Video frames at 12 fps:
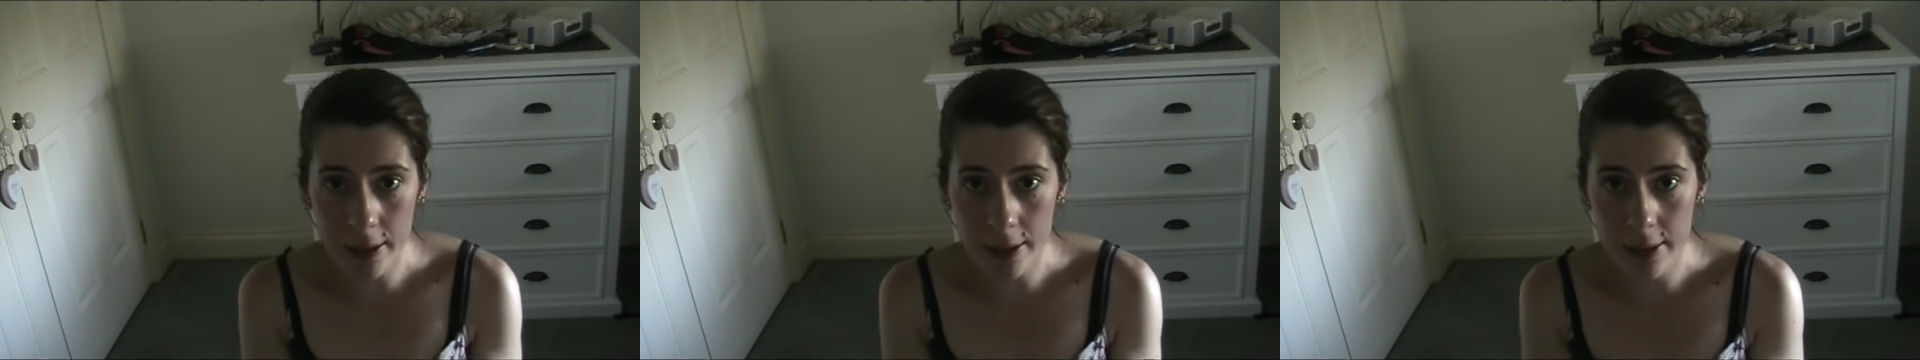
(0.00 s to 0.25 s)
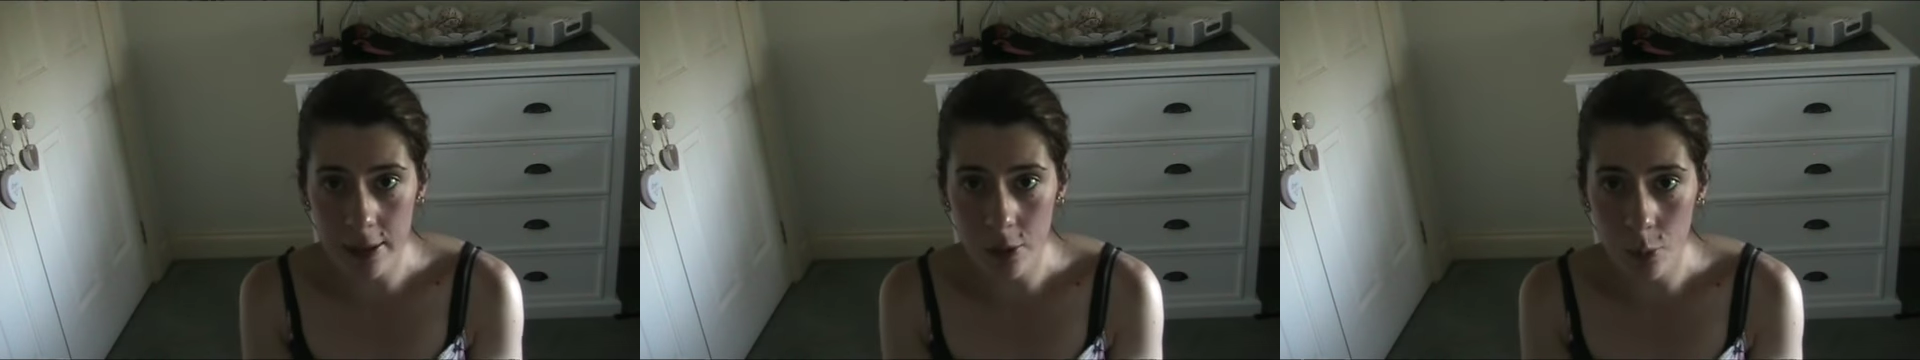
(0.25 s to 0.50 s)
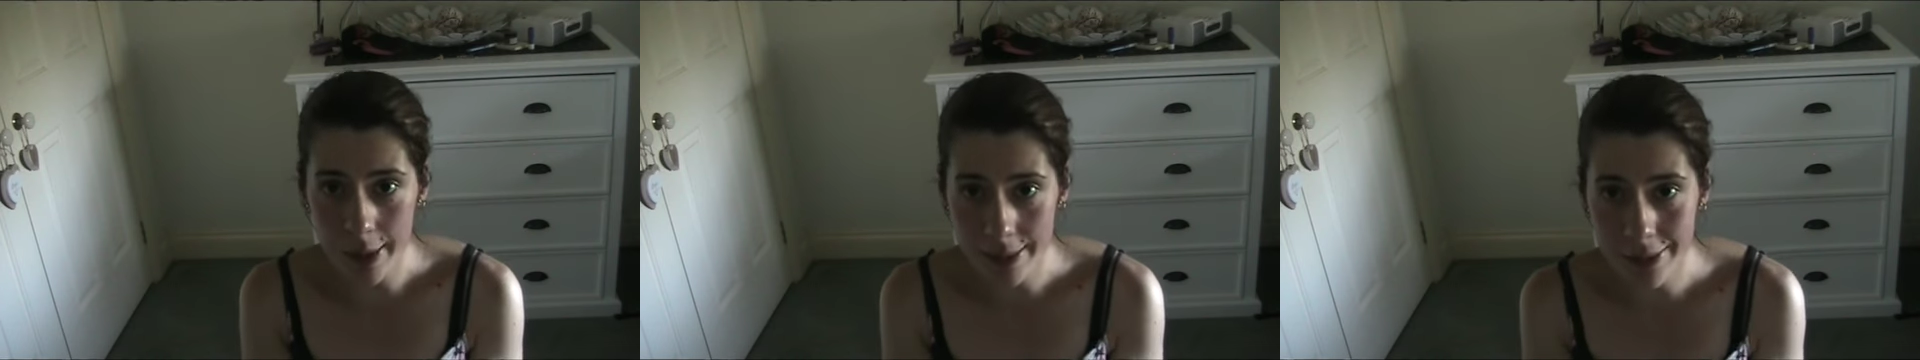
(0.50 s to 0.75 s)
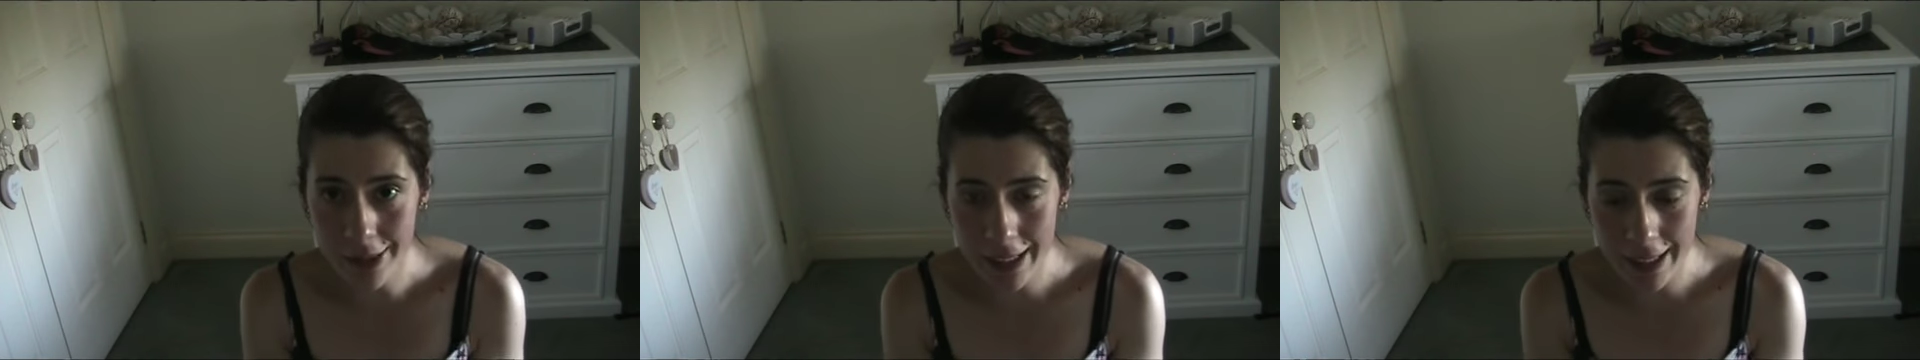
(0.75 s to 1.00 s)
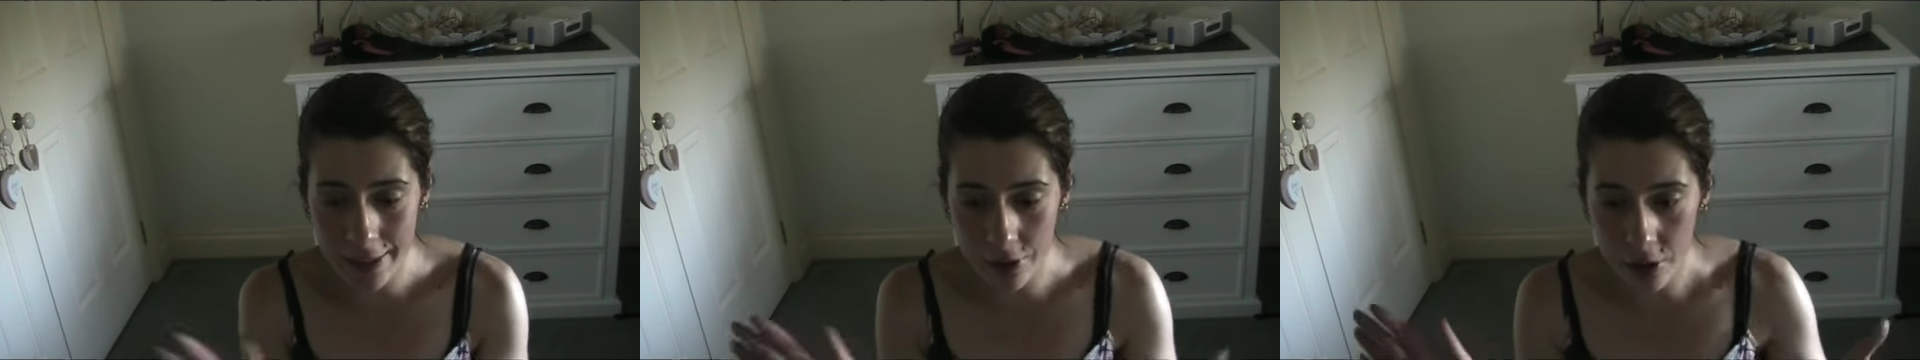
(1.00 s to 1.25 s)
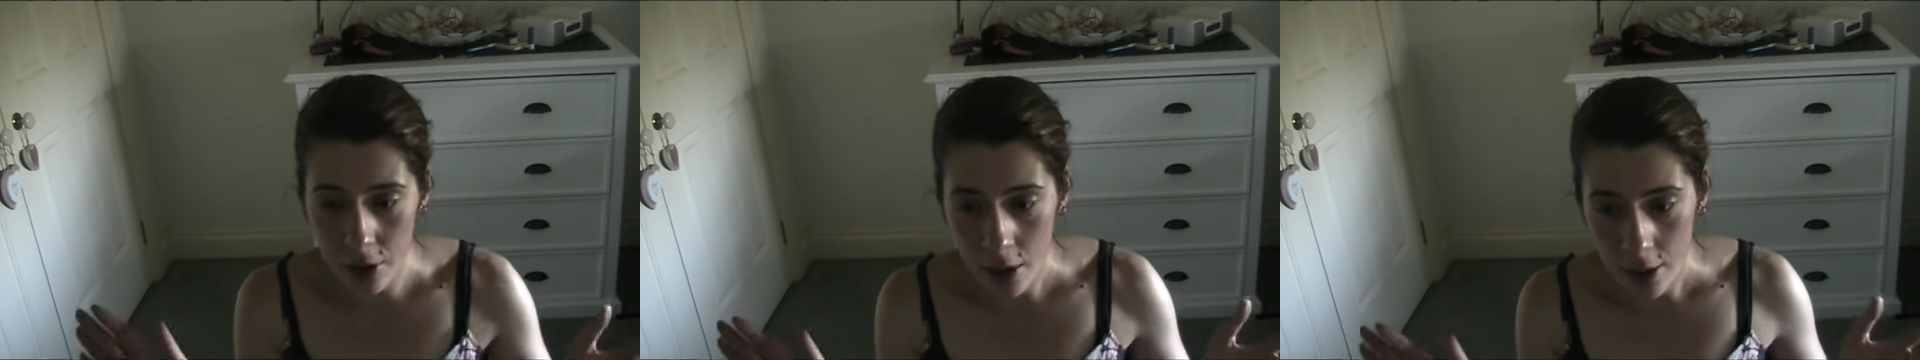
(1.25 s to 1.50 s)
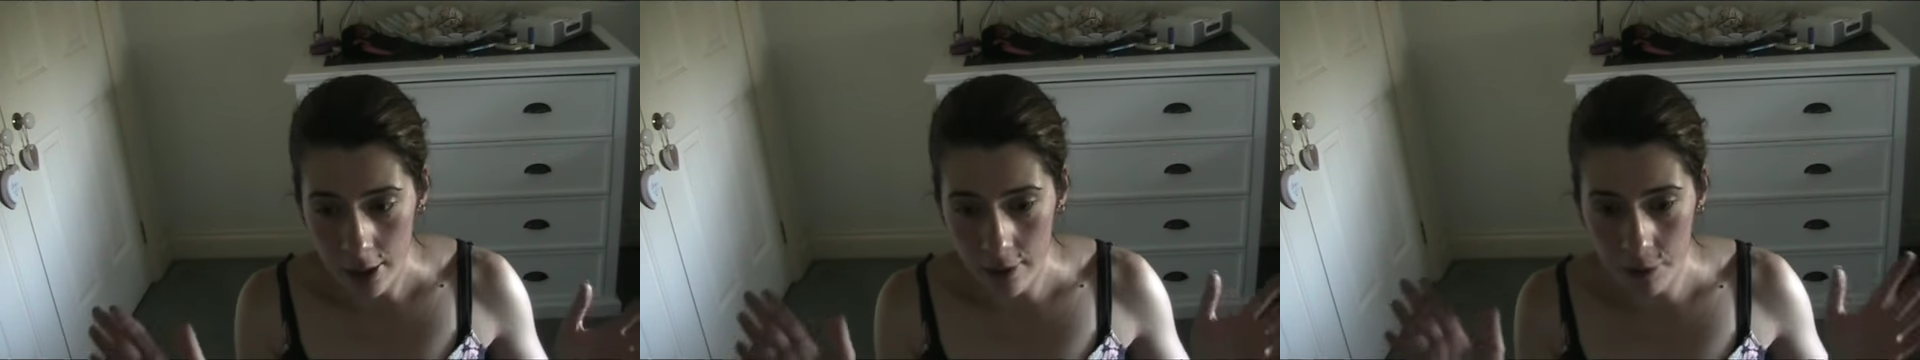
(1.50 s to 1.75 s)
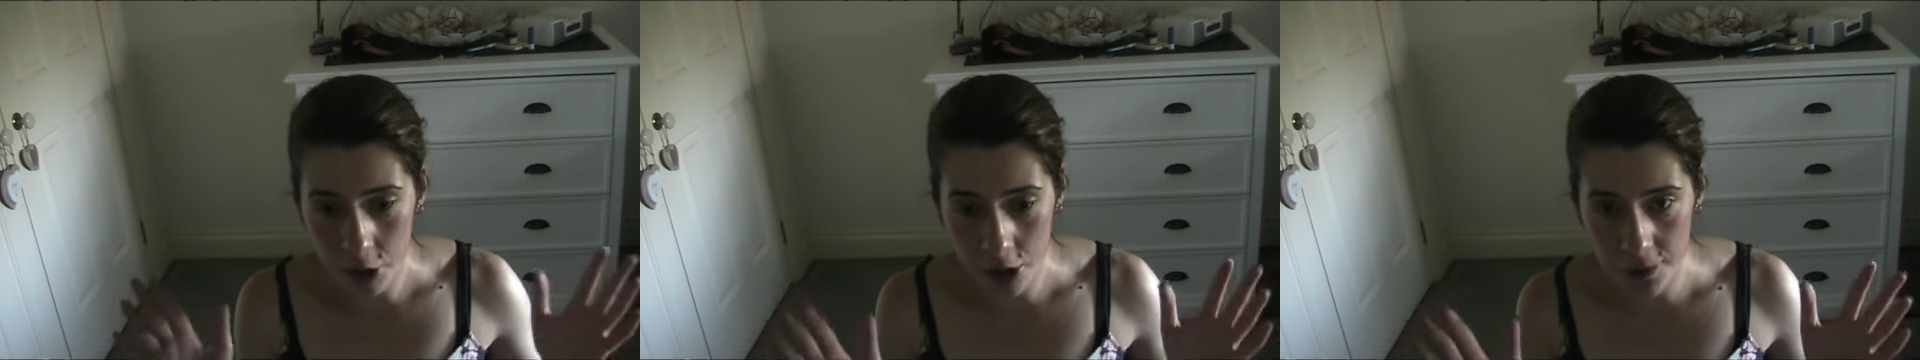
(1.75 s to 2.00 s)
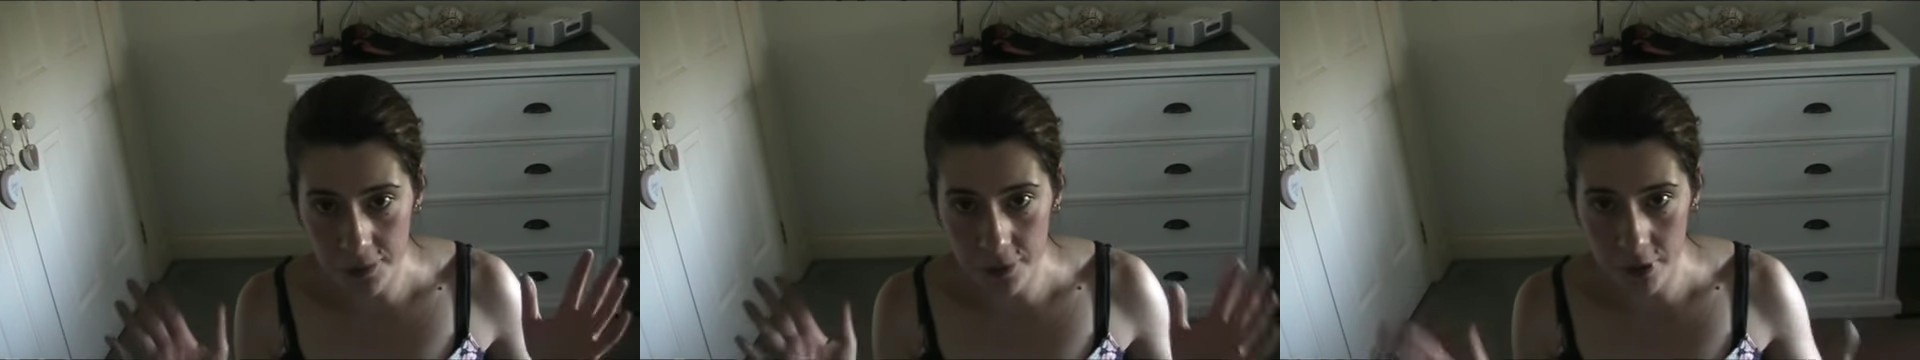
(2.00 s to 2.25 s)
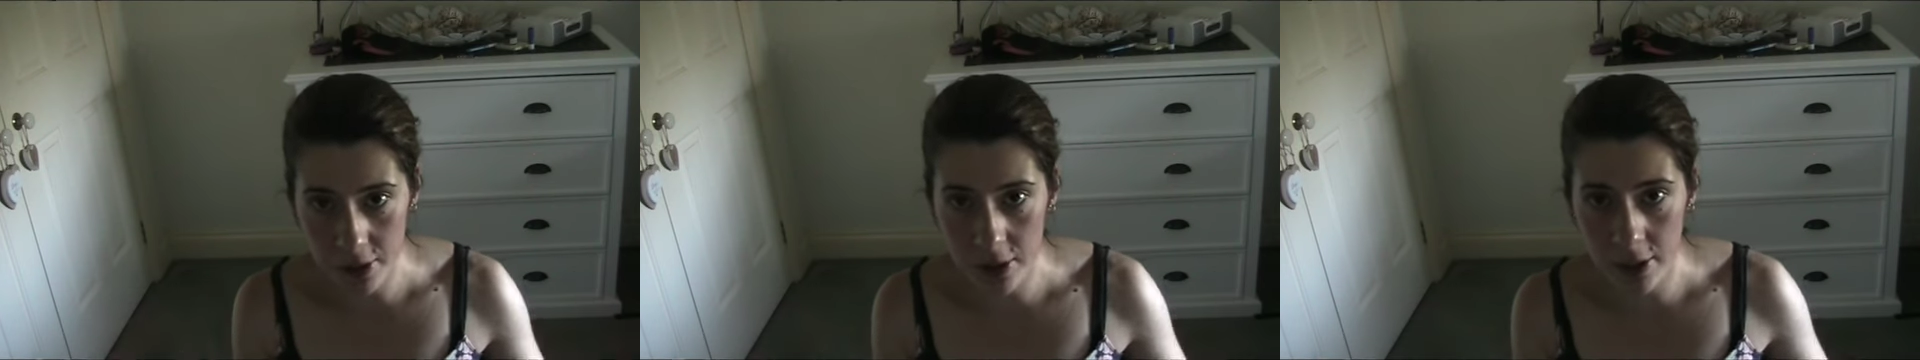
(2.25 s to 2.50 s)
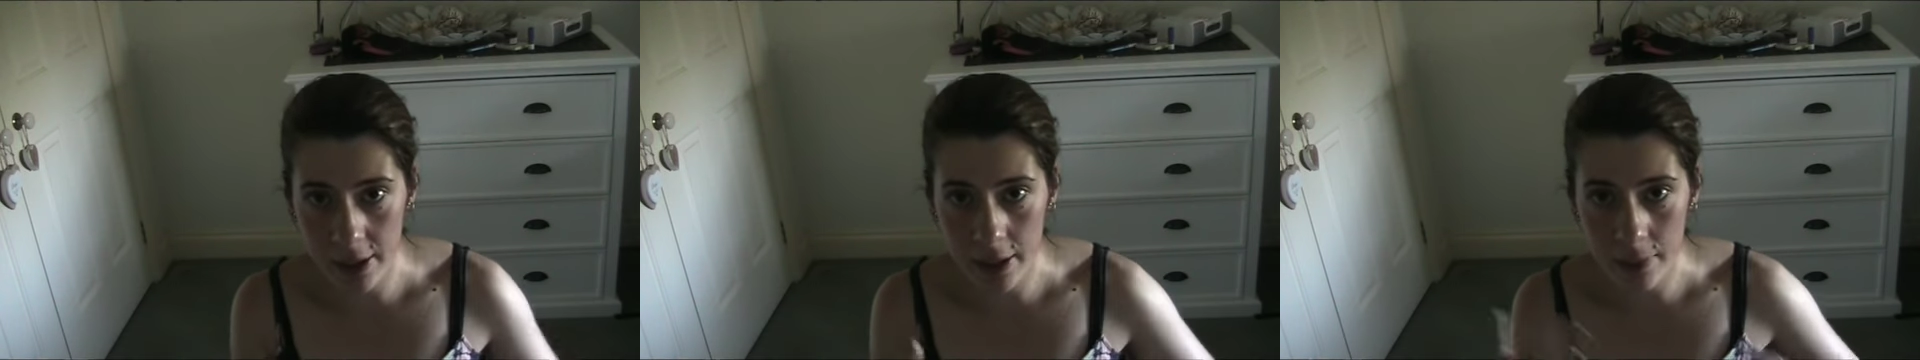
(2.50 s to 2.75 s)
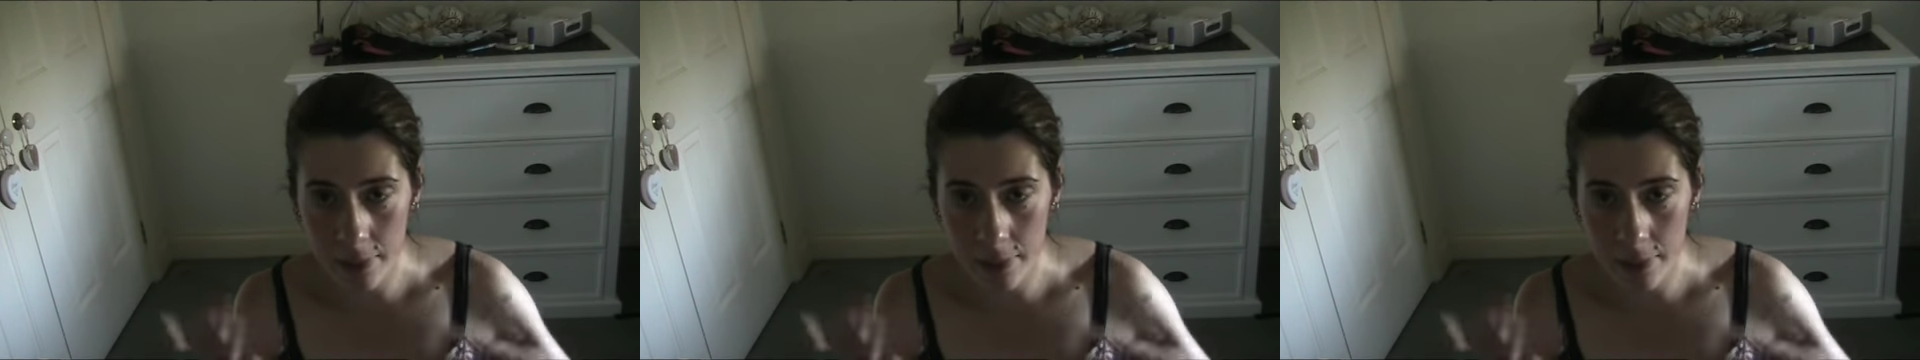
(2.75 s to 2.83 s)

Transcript: is in Queensland that have just firstly